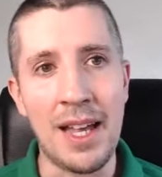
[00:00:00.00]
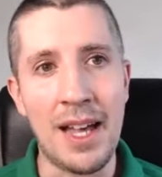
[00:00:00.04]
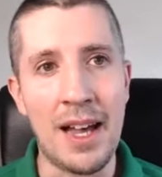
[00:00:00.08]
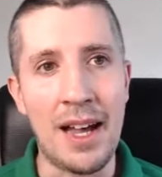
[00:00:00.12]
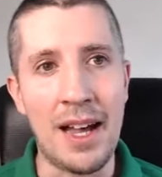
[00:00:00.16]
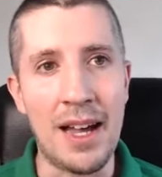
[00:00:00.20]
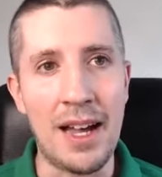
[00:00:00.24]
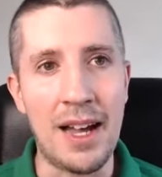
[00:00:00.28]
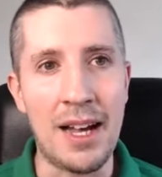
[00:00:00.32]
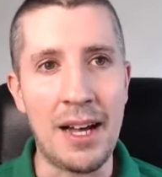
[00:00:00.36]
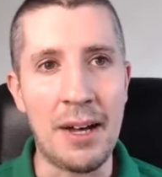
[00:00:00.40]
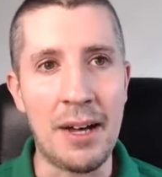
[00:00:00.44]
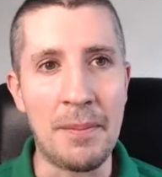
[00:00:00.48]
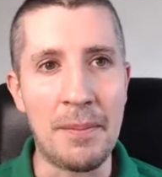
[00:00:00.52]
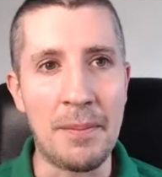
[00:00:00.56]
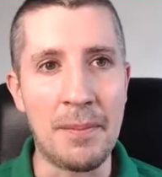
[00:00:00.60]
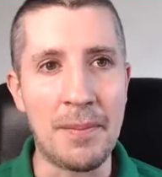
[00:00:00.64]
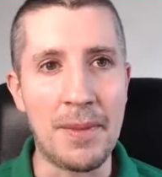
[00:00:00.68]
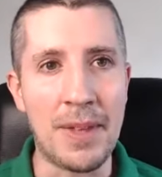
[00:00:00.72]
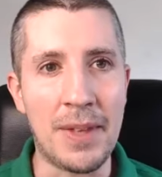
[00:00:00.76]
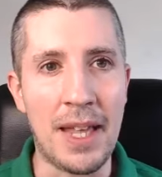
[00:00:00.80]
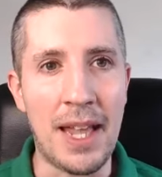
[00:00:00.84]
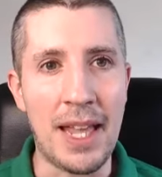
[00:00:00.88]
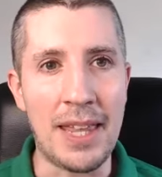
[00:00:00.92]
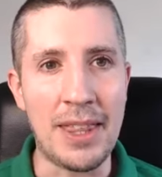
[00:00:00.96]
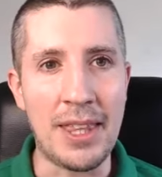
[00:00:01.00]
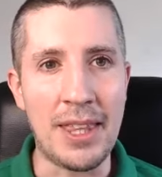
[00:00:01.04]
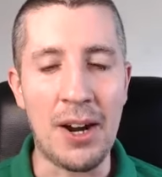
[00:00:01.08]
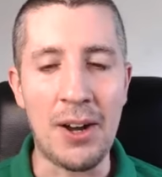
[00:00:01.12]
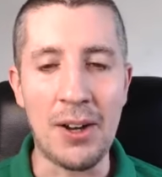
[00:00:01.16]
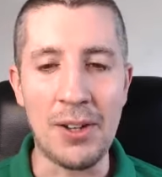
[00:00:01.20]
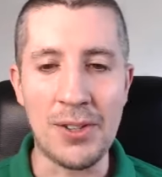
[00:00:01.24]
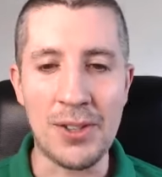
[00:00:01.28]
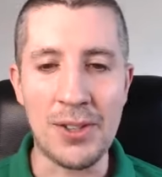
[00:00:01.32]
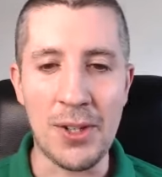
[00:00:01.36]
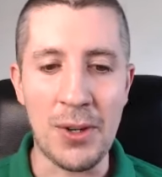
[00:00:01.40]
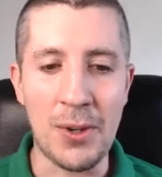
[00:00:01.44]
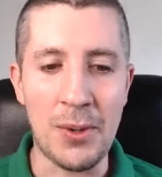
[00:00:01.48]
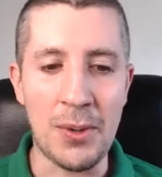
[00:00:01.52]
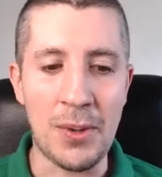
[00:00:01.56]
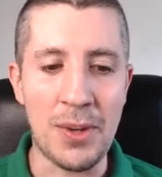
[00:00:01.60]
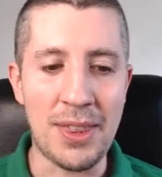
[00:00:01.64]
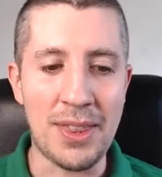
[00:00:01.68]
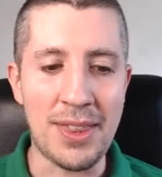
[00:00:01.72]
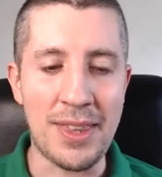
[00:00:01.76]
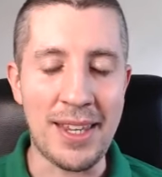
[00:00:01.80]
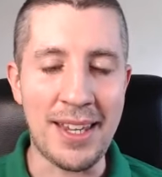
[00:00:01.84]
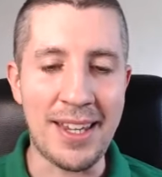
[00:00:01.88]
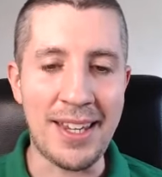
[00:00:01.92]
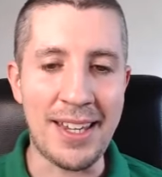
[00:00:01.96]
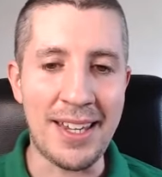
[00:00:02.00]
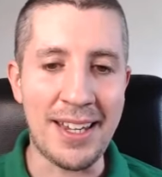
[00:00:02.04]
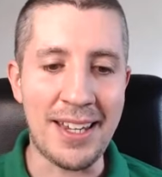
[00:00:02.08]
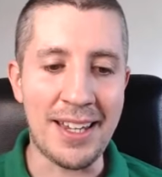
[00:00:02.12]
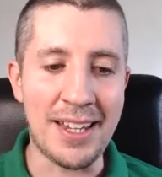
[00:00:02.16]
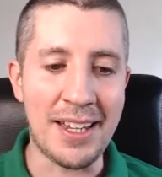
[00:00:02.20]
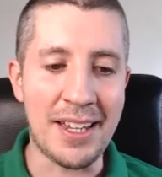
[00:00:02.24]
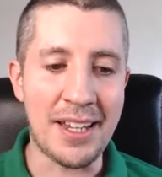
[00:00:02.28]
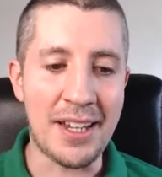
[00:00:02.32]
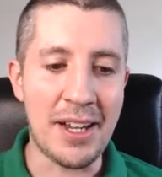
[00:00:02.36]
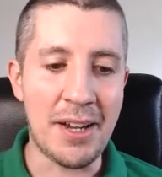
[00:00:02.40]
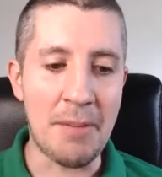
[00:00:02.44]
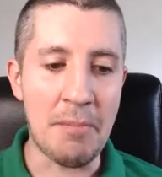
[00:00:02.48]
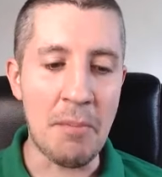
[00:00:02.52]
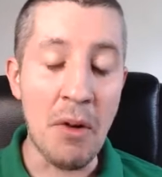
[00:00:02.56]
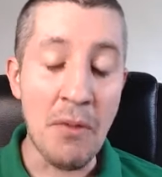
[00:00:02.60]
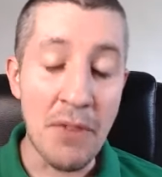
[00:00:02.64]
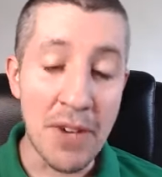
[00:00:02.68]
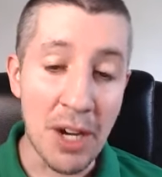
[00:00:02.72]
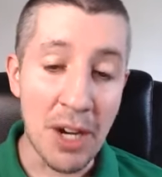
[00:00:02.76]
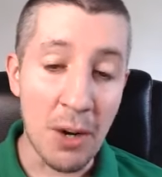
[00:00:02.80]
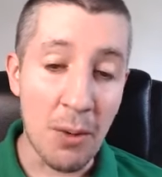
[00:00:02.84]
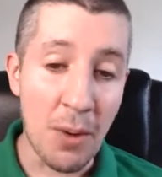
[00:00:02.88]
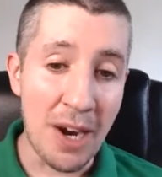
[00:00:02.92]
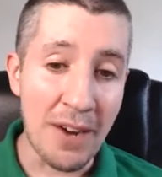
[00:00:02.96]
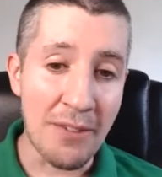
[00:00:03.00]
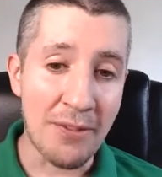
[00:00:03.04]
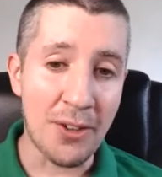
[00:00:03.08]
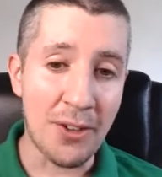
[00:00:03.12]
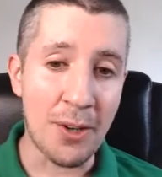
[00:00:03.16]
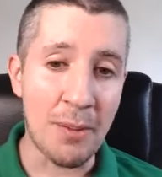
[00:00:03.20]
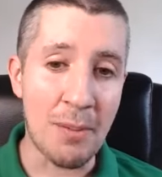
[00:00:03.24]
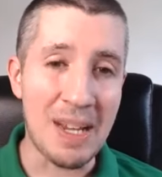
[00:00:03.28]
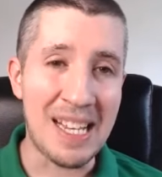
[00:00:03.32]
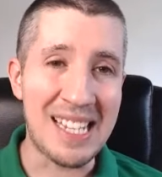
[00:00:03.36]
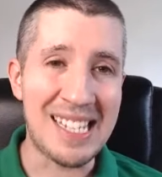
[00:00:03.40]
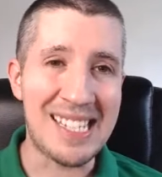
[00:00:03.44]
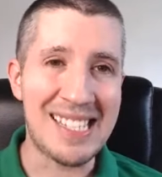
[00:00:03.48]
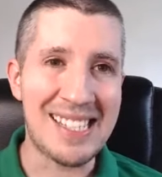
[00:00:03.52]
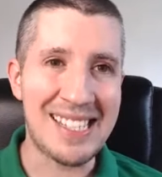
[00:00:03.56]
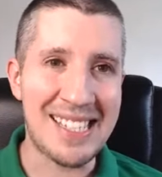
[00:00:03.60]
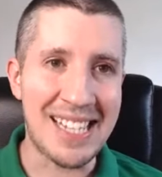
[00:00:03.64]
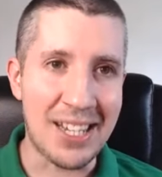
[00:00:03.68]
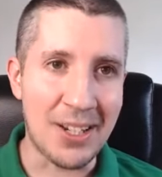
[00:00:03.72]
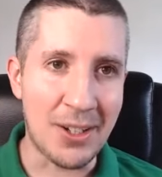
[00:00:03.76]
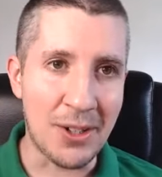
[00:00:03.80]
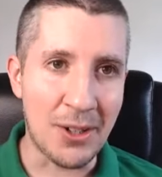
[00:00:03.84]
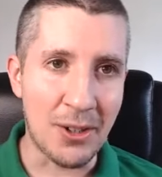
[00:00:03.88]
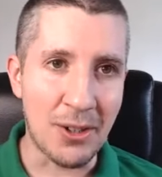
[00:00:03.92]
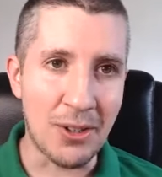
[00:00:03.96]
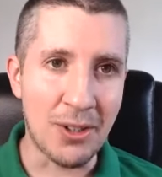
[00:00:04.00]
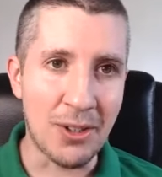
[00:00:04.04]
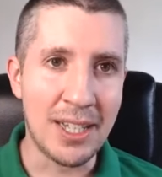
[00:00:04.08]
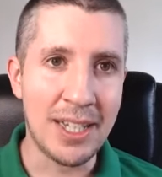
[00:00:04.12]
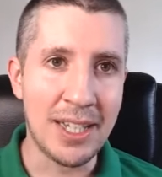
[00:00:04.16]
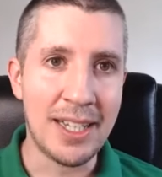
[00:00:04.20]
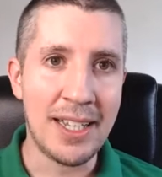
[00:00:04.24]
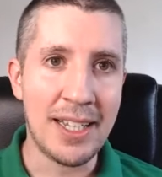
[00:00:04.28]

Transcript: And then also thinking, moving away from single